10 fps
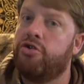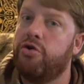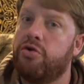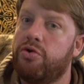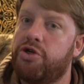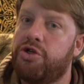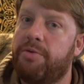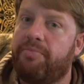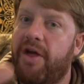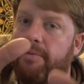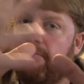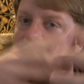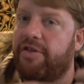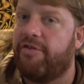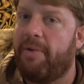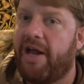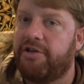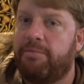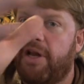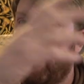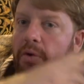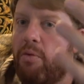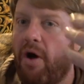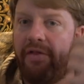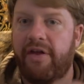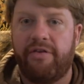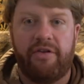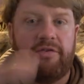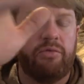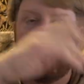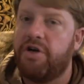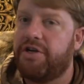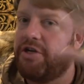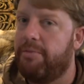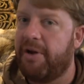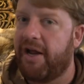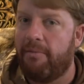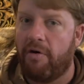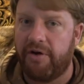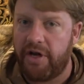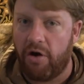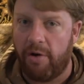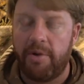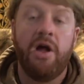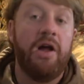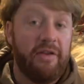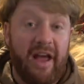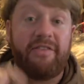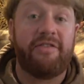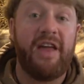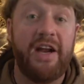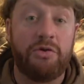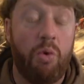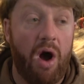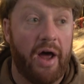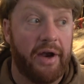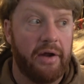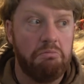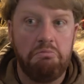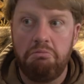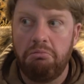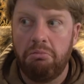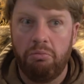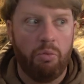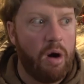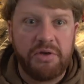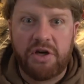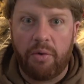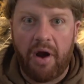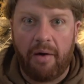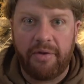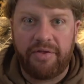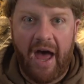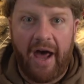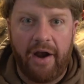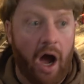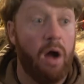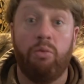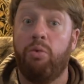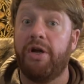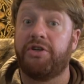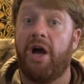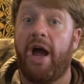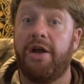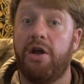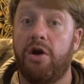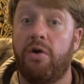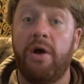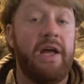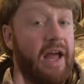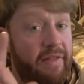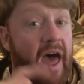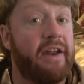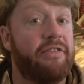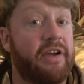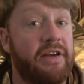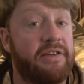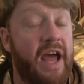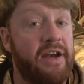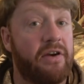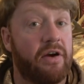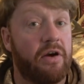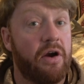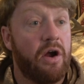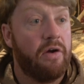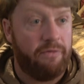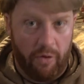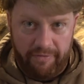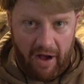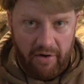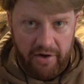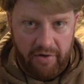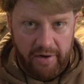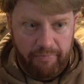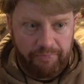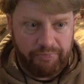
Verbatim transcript: to ship them when the Spanish would be like, we want these, we're and shipping them over to Europe. That's stage one. What was going on with that? I wish I knew. And that is a contender for falconry.